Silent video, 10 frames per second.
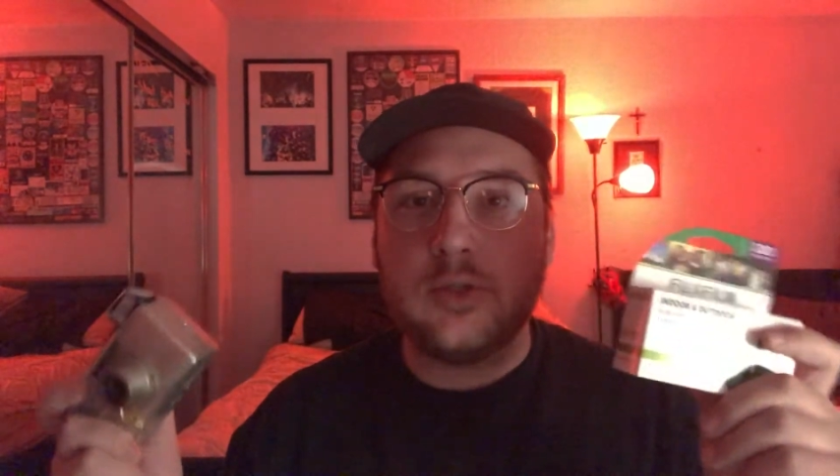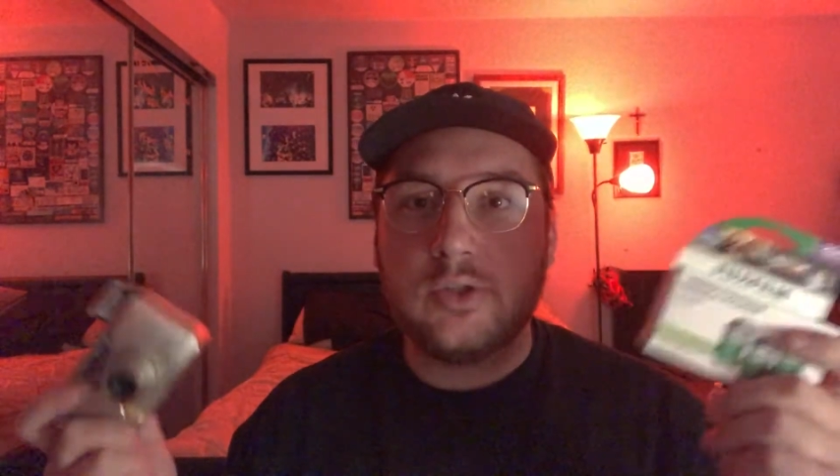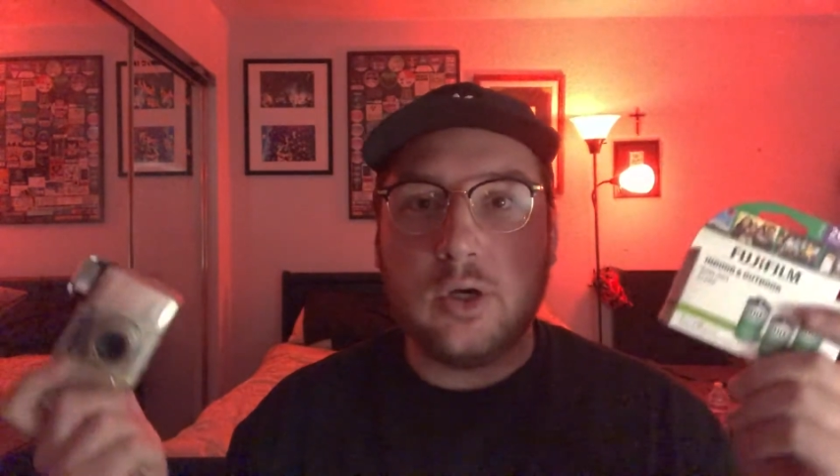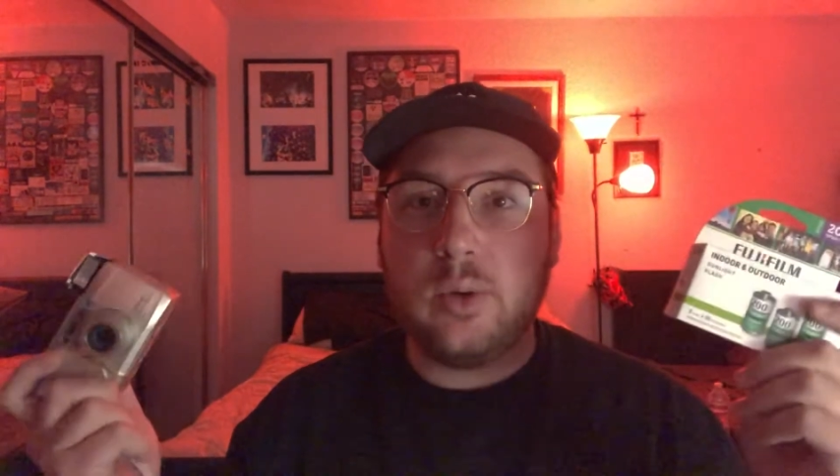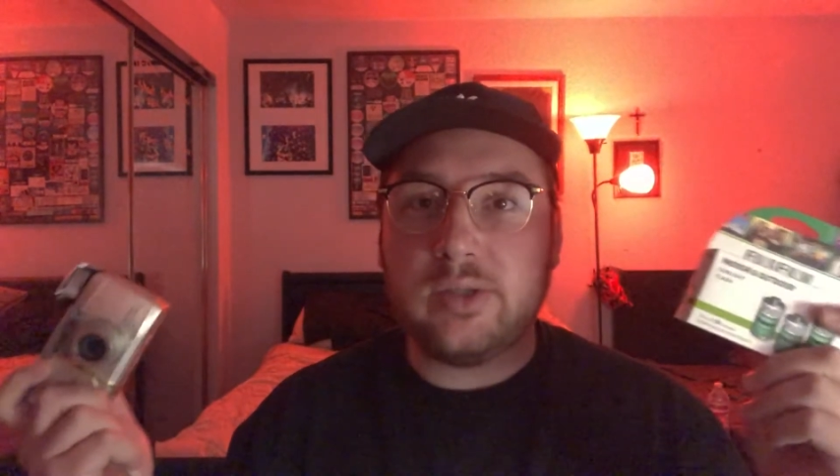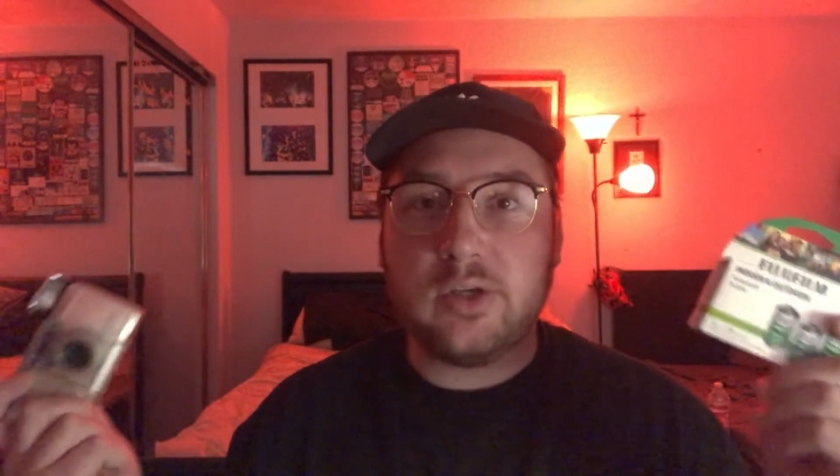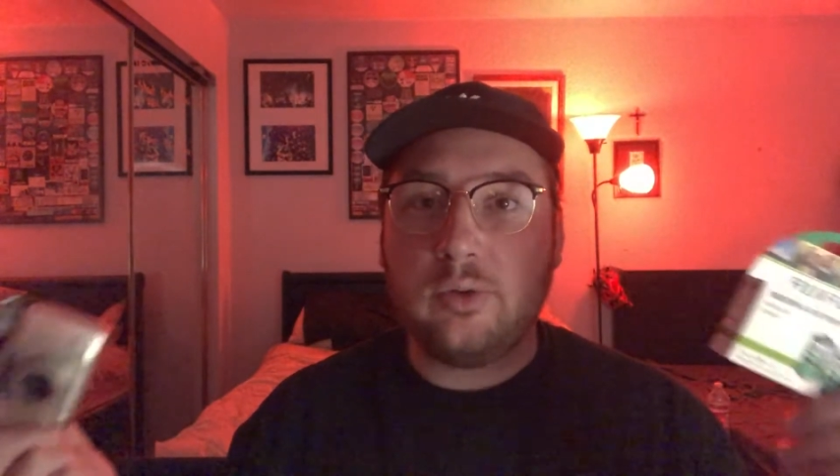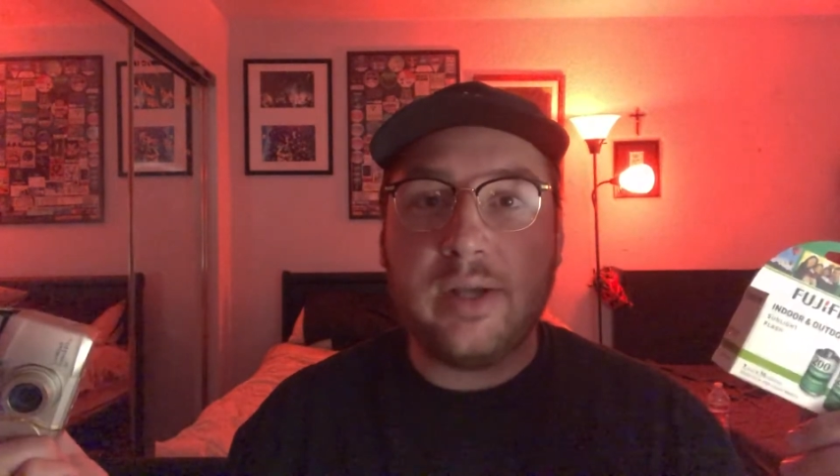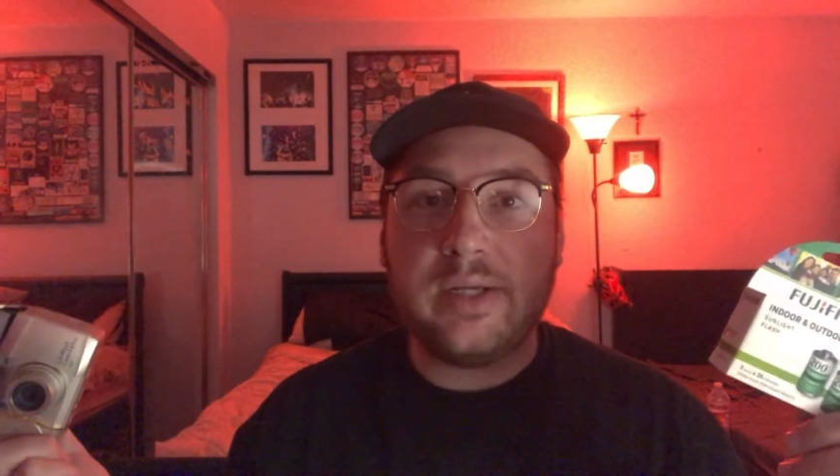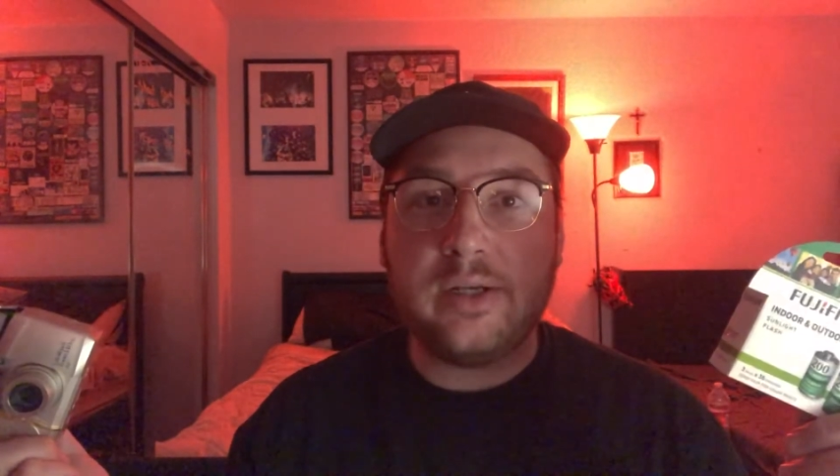so it's a
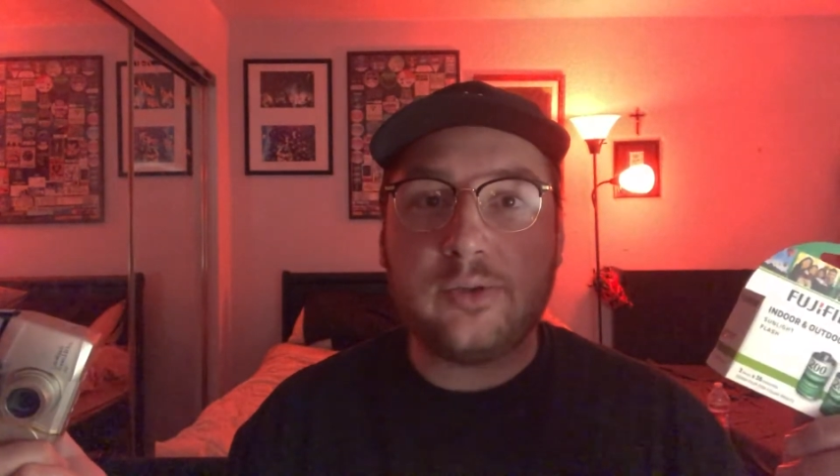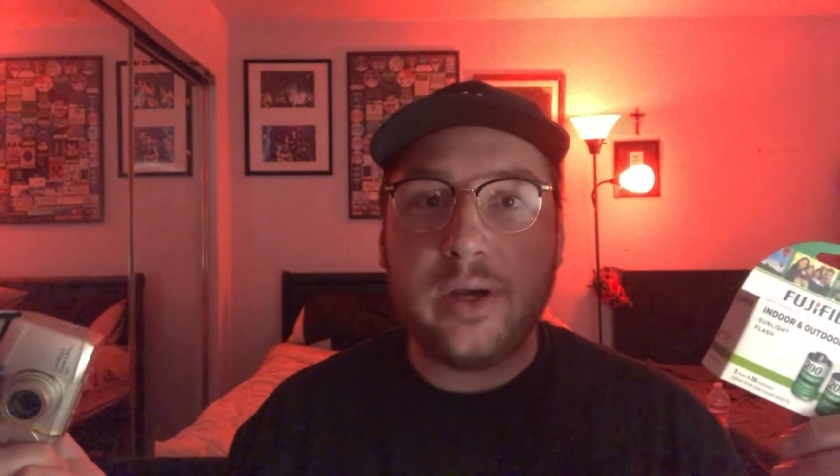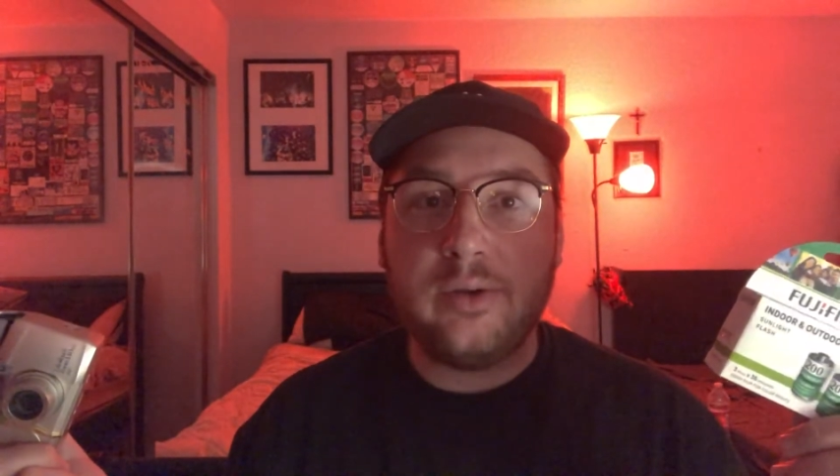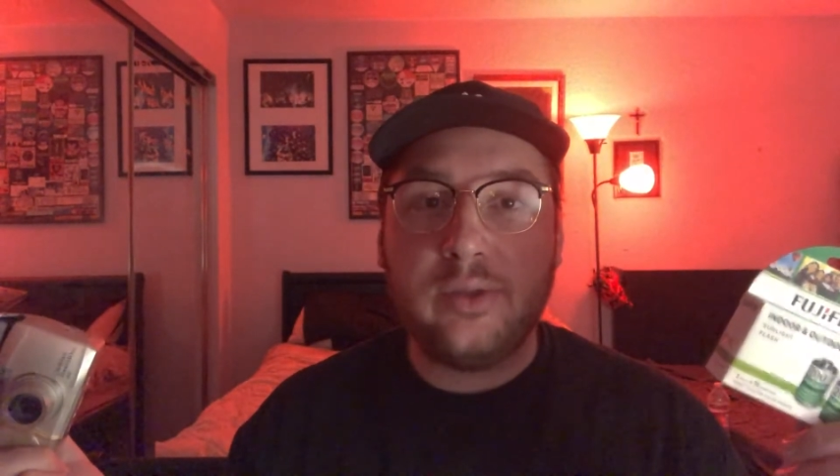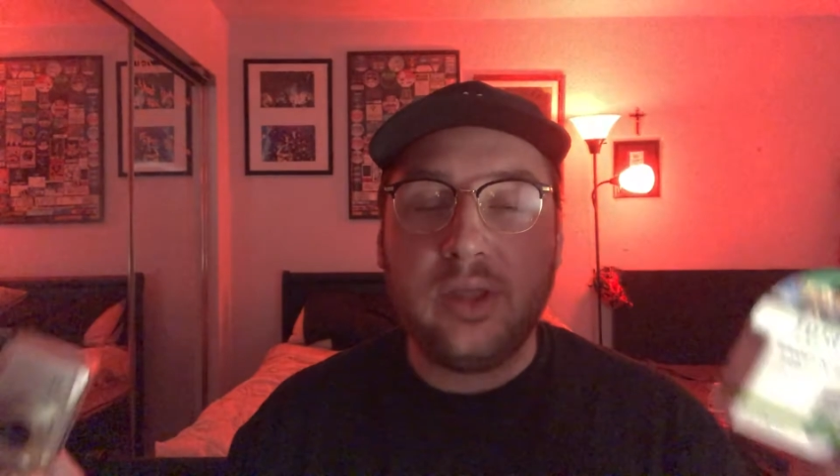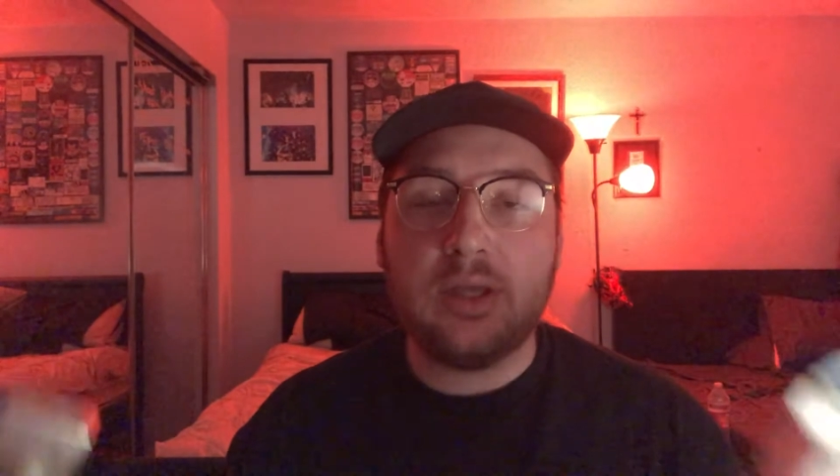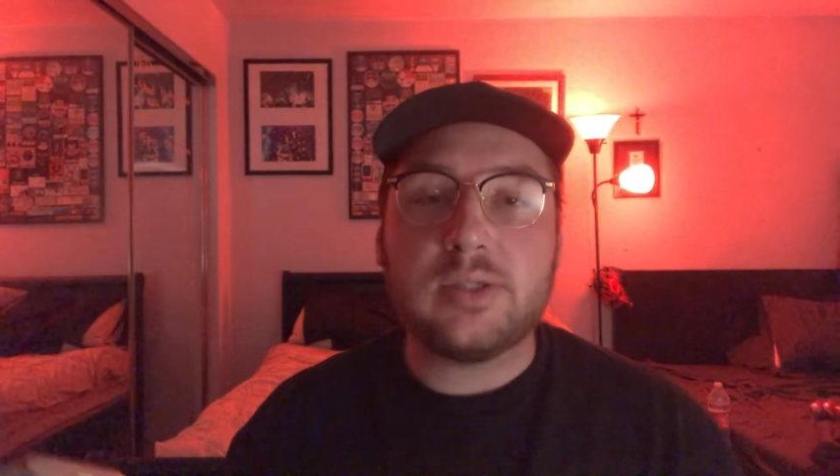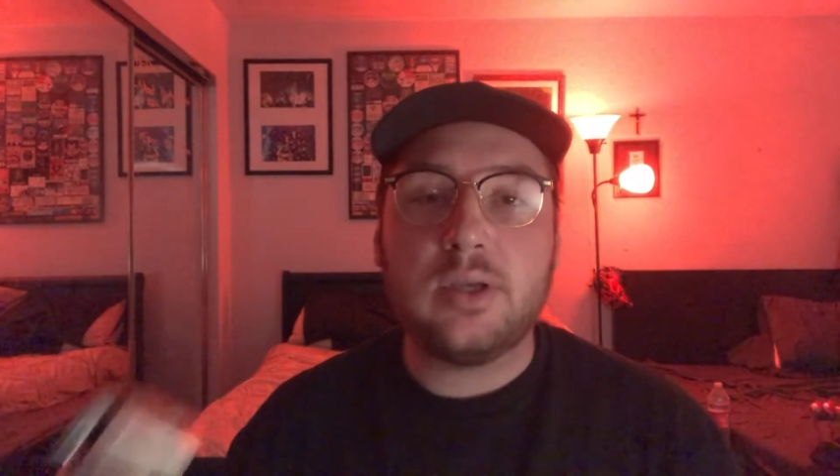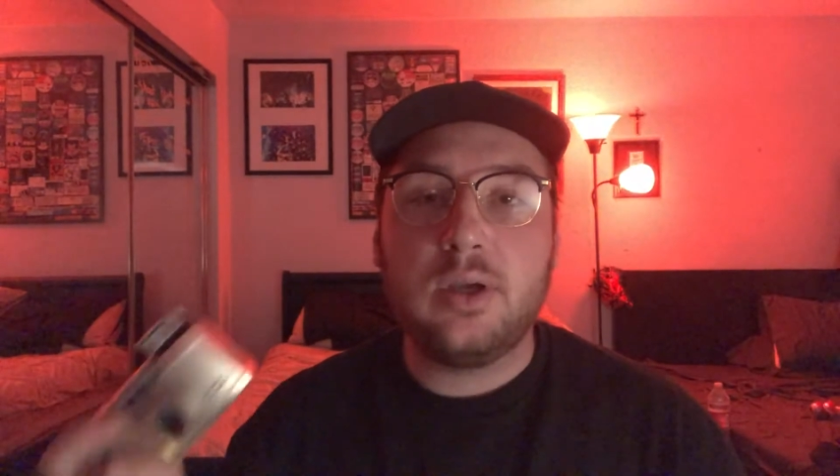great day to try new things.